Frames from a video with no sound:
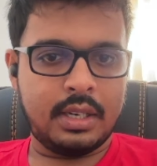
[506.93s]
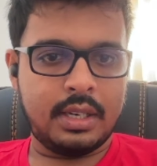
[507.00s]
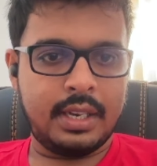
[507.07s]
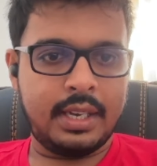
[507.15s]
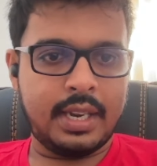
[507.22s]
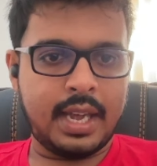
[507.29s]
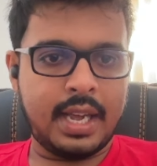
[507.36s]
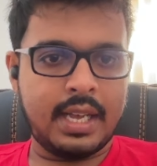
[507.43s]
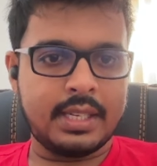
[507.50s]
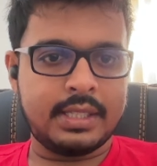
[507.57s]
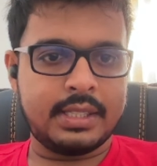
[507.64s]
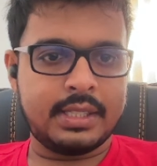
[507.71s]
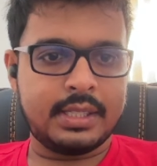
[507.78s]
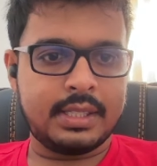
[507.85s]
it has
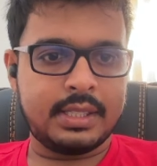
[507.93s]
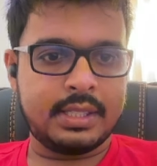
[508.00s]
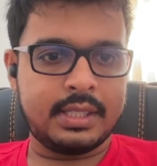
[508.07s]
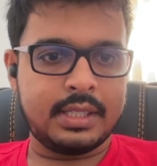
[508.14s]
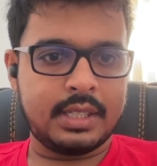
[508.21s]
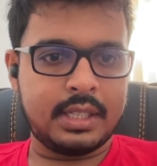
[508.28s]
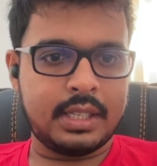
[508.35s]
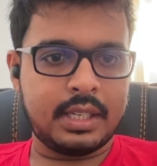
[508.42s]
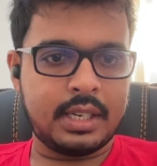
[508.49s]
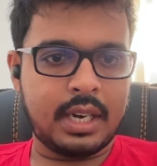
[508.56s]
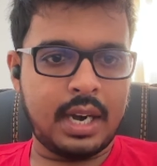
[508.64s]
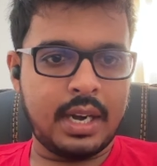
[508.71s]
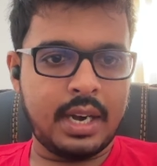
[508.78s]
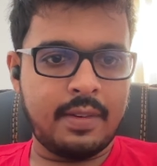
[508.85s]

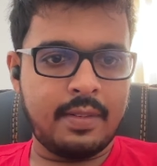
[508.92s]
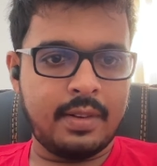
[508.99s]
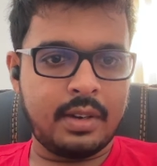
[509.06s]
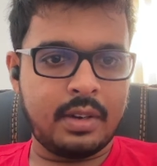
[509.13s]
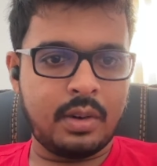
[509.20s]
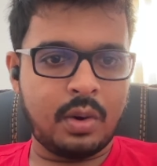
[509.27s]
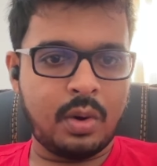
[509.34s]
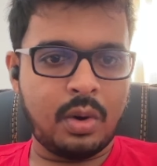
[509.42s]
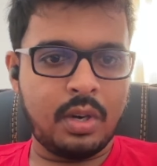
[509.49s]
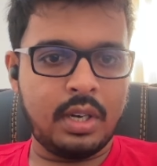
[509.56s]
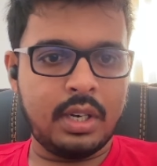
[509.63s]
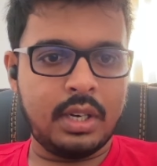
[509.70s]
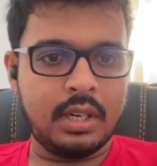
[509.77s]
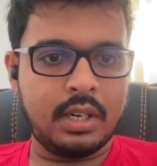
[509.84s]
run our code,
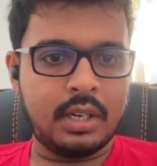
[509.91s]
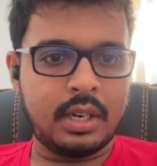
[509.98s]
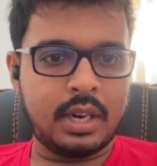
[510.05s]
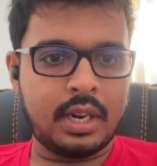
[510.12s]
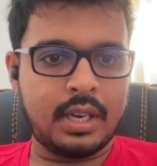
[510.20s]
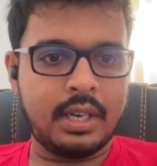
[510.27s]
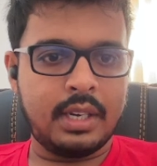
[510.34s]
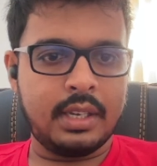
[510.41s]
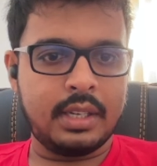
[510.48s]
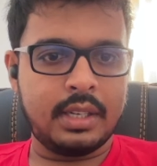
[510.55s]
right?